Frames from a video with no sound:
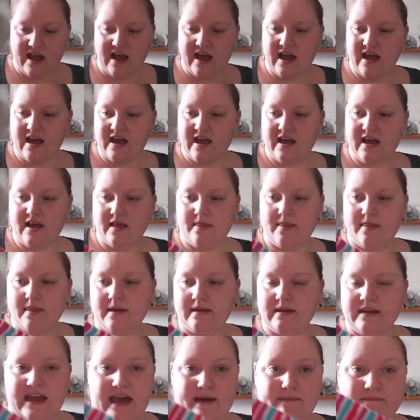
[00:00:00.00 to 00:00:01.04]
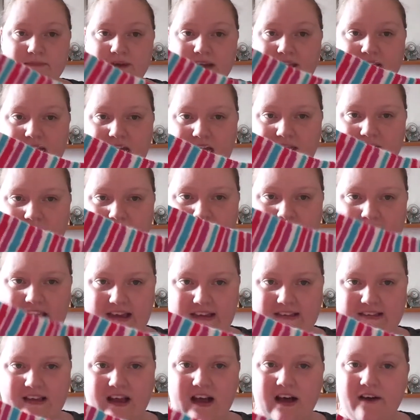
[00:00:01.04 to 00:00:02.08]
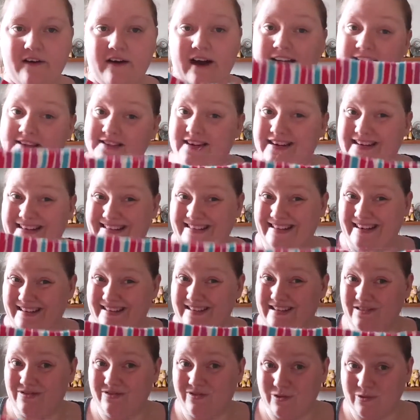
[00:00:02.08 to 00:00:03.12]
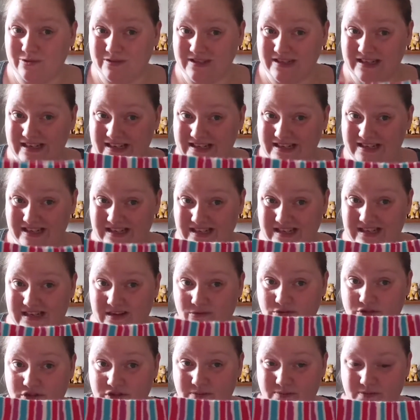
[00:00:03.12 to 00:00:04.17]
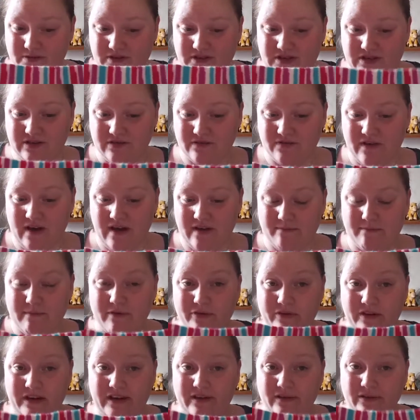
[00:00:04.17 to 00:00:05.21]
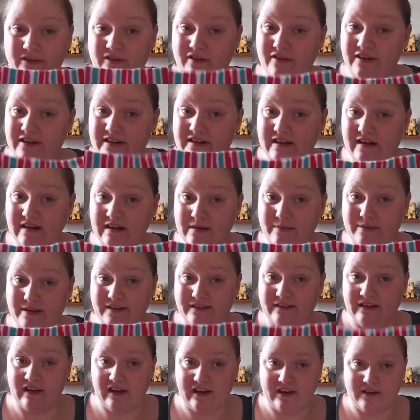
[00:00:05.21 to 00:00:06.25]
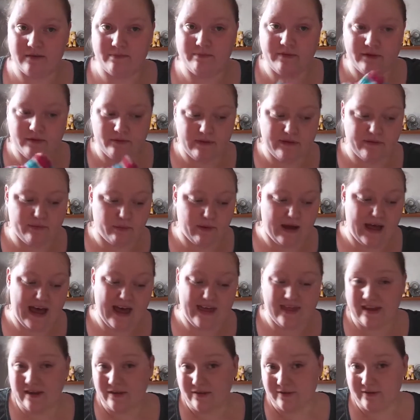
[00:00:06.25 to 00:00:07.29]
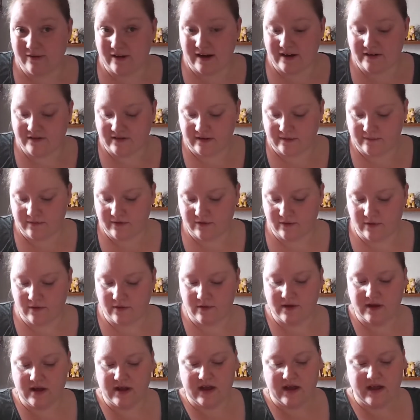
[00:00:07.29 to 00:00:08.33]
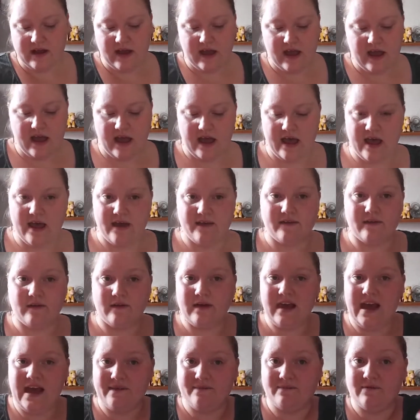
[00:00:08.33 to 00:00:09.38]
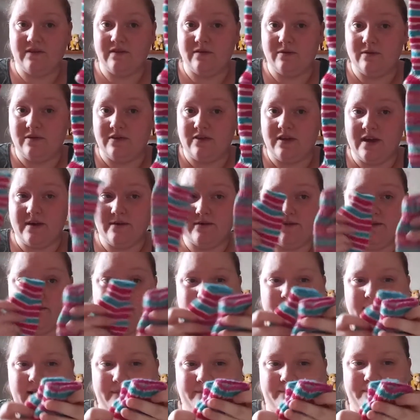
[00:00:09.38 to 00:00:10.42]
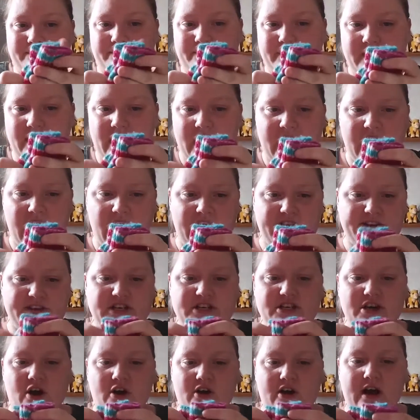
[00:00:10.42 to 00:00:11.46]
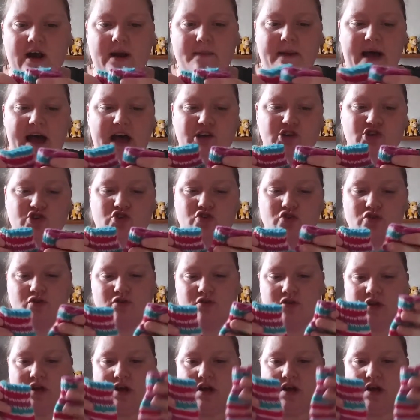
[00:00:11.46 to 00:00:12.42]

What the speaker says: Yeah, again, these are actually 64 stitches on 2.25mm needles, so they're a tiny bit tight, but with wear they'll stretch, I'm sure. So yeah, 2 of those as well. Did not colour match.